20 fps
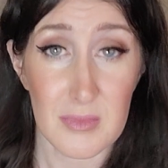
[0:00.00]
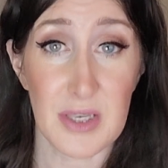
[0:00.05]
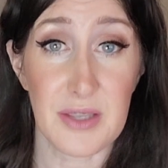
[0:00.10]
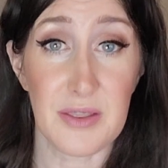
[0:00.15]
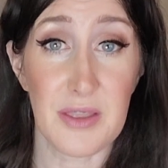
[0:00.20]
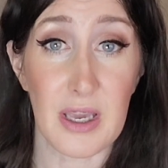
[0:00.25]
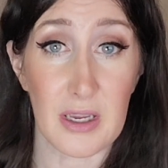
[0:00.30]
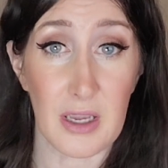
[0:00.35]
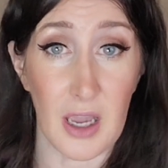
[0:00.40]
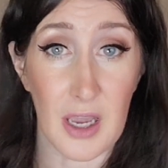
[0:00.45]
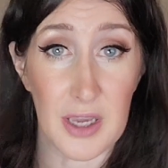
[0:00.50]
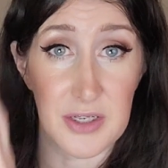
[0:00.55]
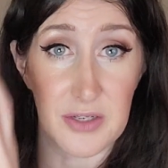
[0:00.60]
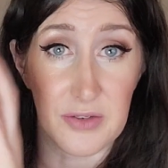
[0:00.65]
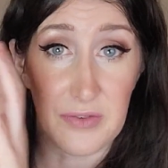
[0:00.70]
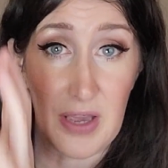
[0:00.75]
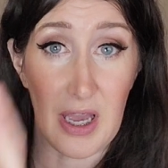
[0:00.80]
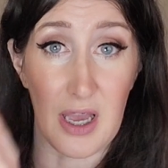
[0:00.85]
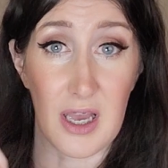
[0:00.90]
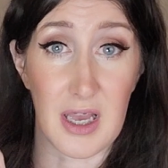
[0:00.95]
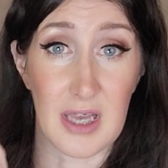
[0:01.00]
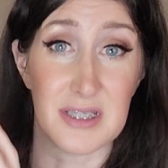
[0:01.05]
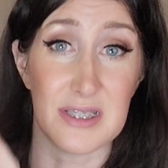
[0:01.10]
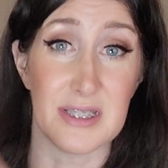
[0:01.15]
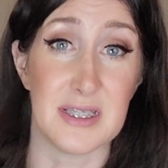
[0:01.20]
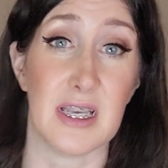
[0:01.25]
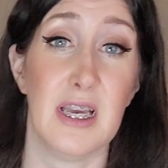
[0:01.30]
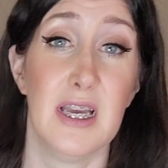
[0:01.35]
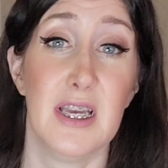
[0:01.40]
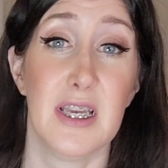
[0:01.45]
that kind of
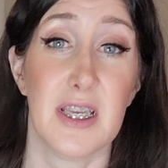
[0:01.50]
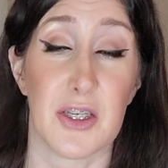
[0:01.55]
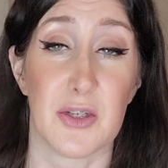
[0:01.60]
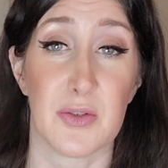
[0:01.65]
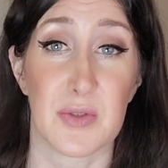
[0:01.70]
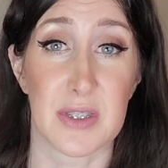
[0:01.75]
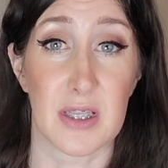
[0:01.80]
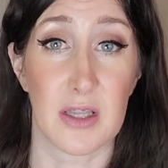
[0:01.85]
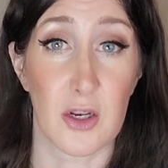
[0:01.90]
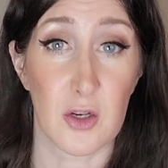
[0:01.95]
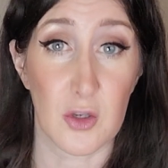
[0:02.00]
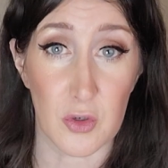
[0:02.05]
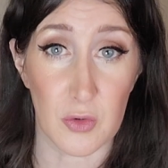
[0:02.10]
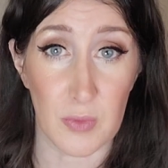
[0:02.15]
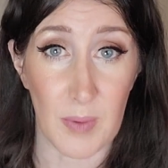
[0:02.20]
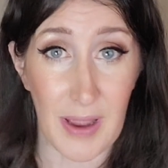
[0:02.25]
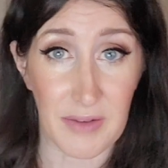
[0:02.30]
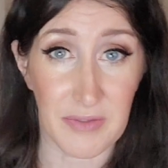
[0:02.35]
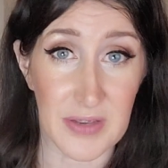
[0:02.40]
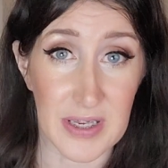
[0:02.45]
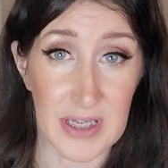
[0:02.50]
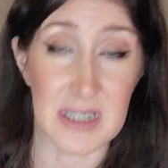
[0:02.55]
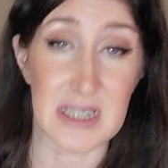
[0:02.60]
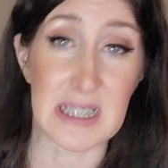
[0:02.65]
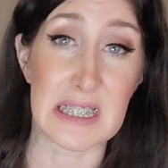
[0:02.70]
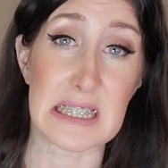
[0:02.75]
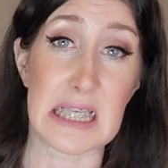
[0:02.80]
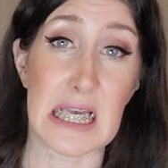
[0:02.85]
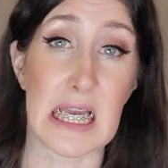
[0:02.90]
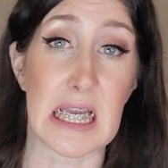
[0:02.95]
has, it's a little graphic
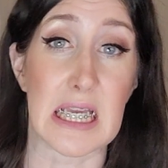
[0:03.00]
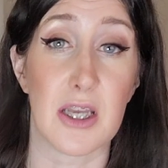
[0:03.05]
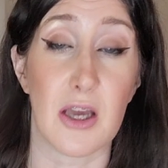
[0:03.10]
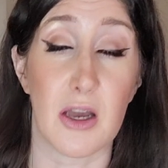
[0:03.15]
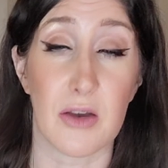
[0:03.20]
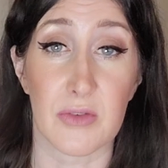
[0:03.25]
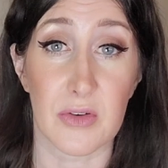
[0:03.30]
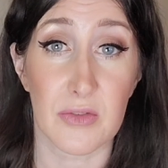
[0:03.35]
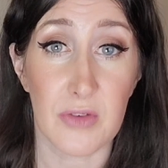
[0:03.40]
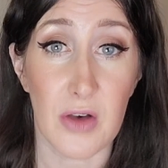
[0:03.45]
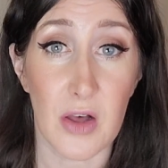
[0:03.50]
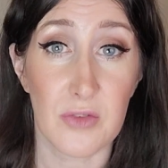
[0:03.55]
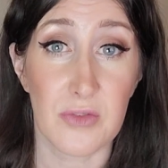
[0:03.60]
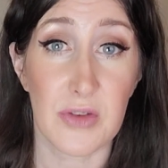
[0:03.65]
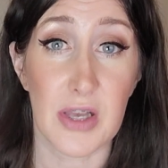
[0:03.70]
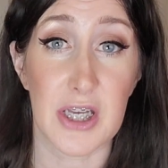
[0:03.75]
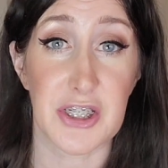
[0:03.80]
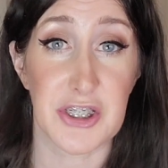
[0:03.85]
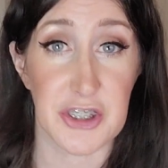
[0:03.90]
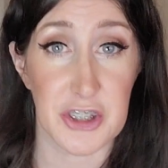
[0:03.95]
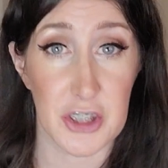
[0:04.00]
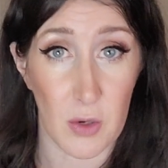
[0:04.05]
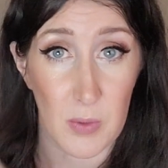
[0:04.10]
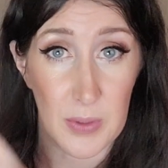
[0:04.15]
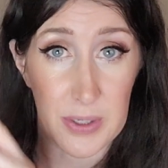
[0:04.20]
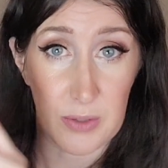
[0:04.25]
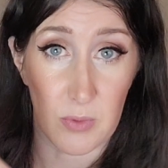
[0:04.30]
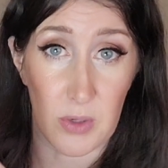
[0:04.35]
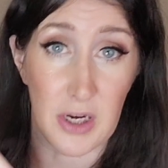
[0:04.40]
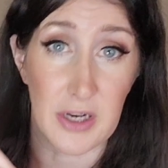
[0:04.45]
design of a vulva
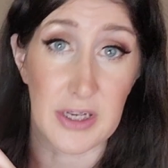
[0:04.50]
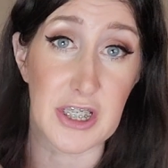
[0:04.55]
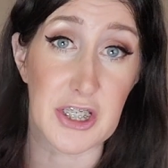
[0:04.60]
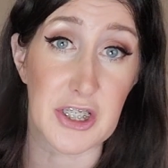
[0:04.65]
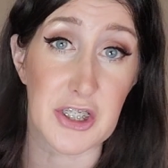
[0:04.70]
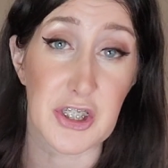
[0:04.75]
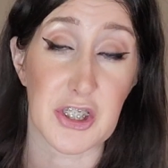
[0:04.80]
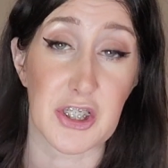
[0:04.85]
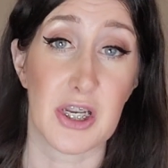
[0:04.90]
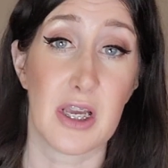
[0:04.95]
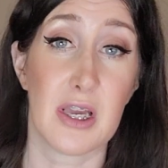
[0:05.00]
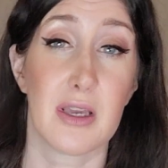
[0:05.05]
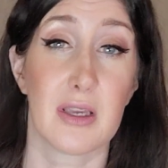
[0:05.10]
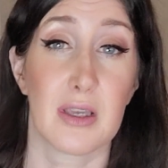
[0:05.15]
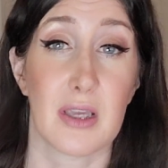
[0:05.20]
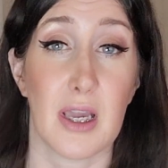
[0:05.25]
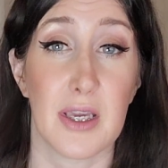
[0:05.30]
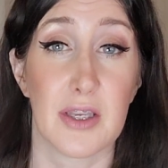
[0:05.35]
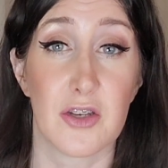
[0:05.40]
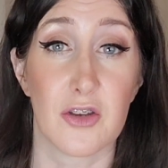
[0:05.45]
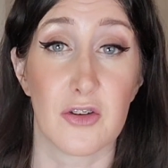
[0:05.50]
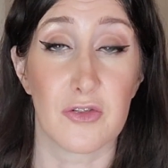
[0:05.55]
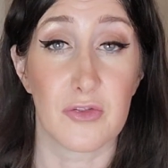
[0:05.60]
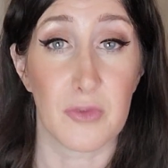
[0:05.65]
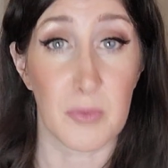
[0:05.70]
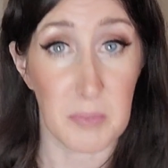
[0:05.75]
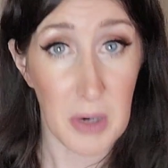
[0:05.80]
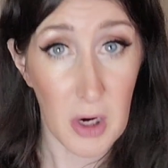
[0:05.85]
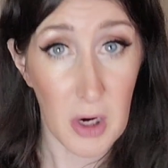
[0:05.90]
showing where each kind of